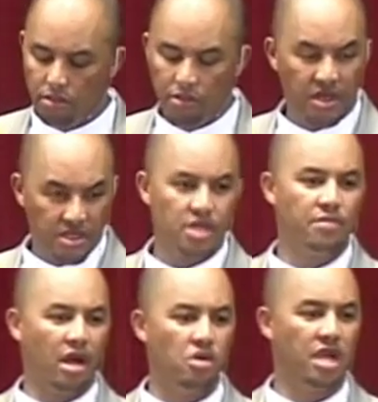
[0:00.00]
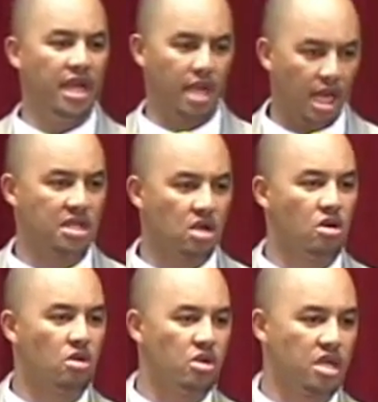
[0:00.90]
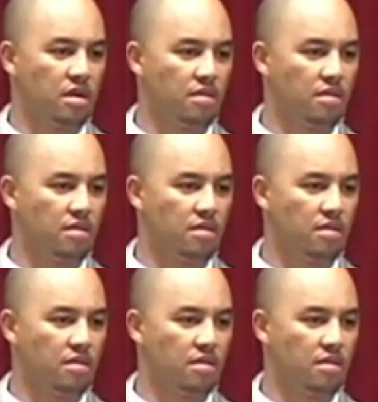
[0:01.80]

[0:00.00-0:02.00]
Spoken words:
this is my only and last conclusion.